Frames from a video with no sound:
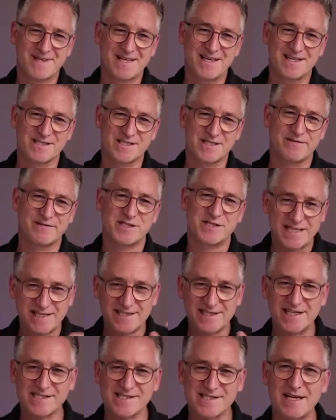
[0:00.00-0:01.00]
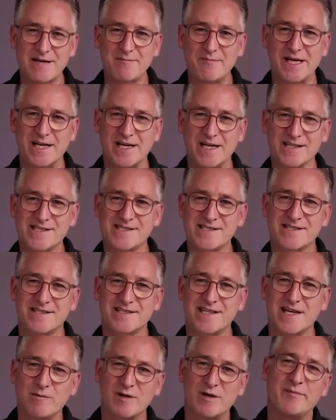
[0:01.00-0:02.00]
So if you say there's 10 minutes,
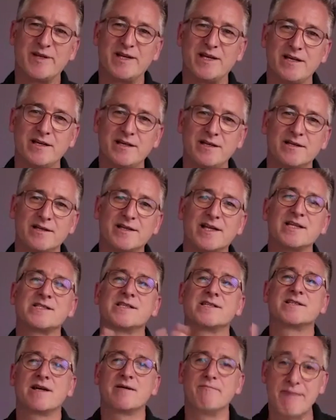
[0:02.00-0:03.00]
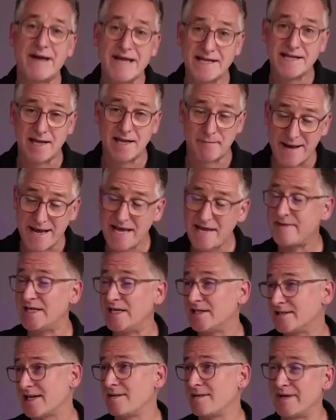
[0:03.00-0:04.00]
there may be a
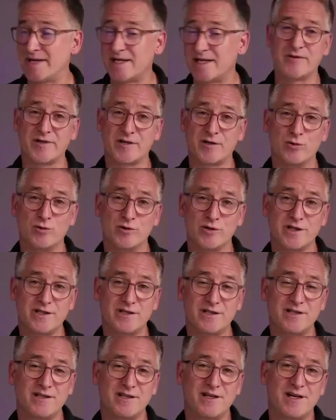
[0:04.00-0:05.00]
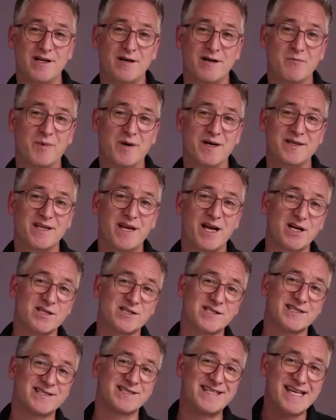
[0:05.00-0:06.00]
10-minute recording, but there's
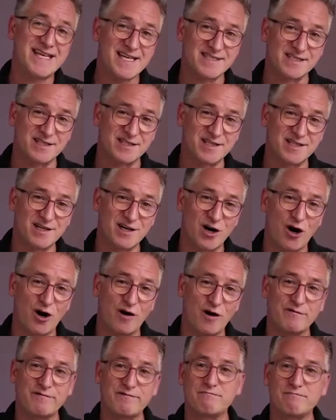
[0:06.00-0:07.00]
a teaser of